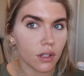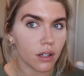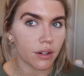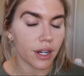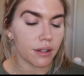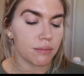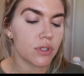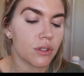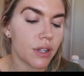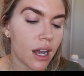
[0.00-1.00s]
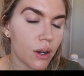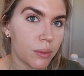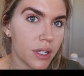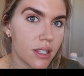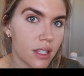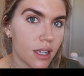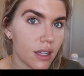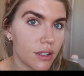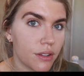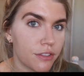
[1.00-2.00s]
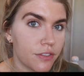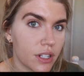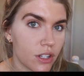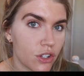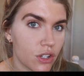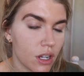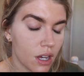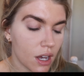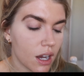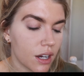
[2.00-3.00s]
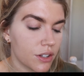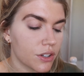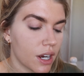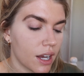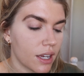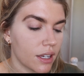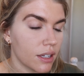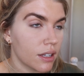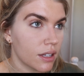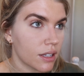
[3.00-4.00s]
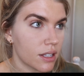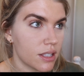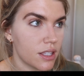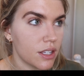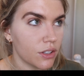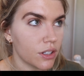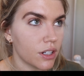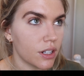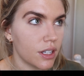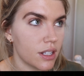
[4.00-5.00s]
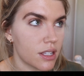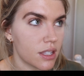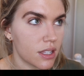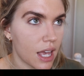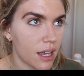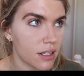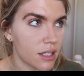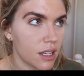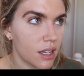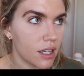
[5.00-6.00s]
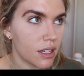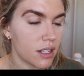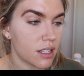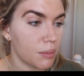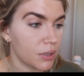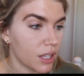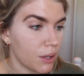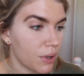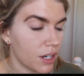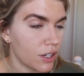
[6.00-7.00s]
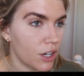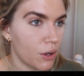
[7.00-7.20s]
All right, so now we see the finished under eye concealer. It is set, It is completely ready to go.